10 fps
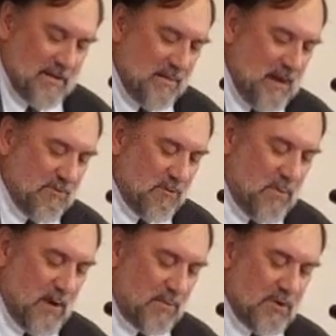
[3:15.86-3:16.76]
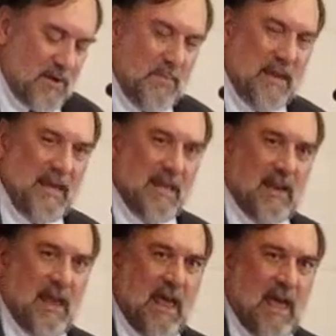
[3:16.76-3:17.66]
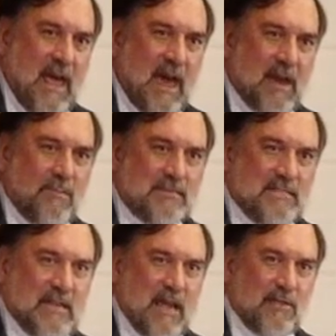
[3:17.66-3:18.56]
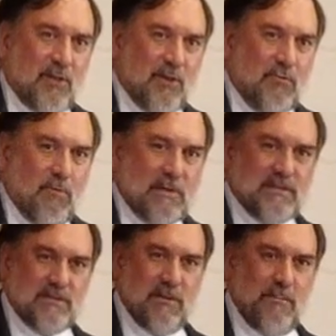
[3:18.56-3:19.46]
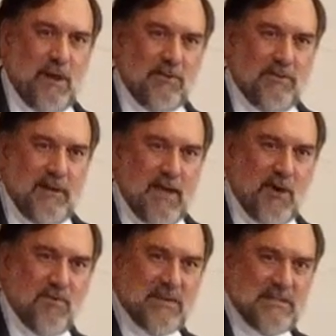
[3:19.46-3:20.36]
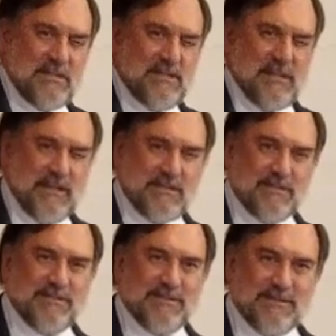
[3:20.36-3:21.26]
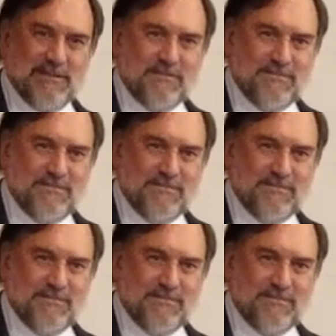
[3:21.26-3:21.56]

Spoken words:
You may remember comedian Adam Sandler once compared Elvis and Jesus.